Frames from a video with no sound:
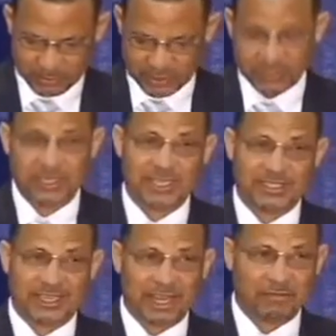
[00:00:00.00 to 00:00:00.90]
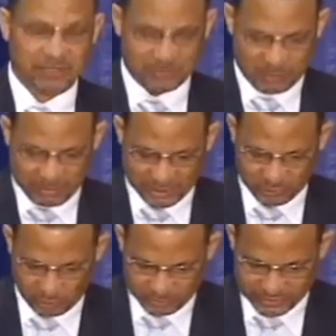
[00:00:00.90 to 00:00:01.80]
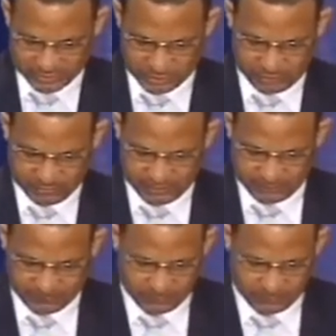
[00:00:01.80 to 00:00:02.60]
Well, certainly it's an effort, we may not always achieve it,